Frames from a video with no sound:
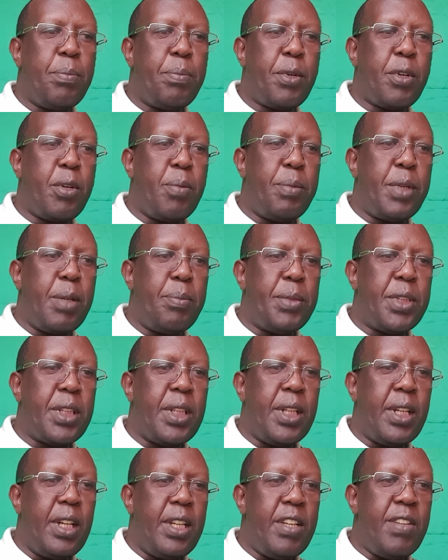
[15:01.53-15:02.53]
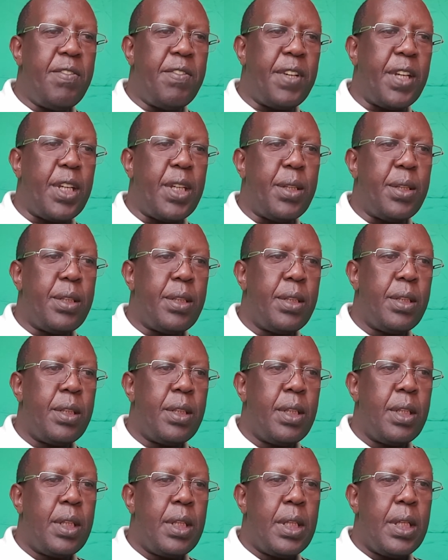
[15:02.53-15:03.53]
problems in living
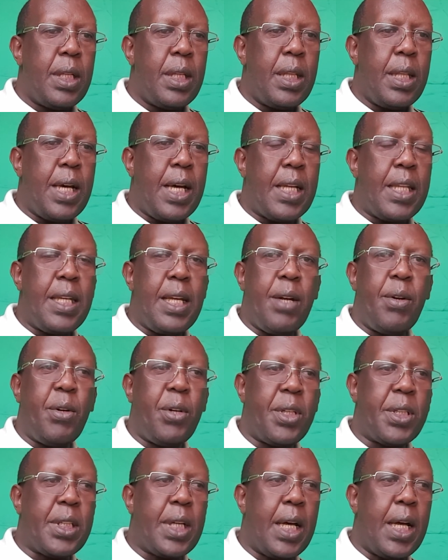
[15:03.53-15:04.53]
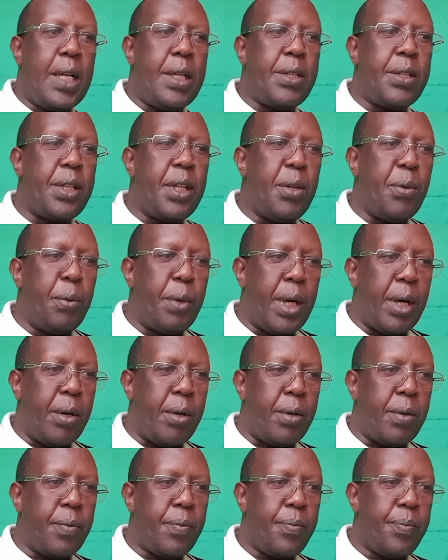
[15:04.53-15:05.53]
that they are not handling
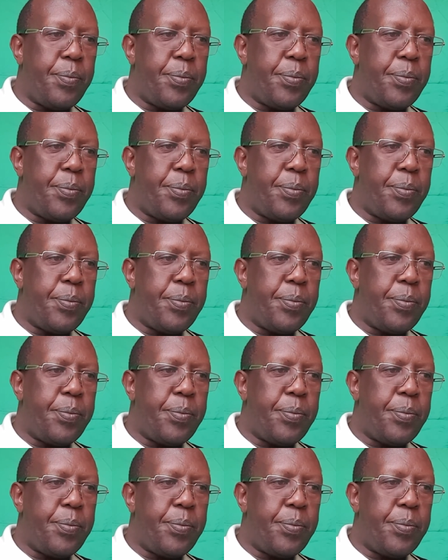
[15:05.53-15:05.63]
well.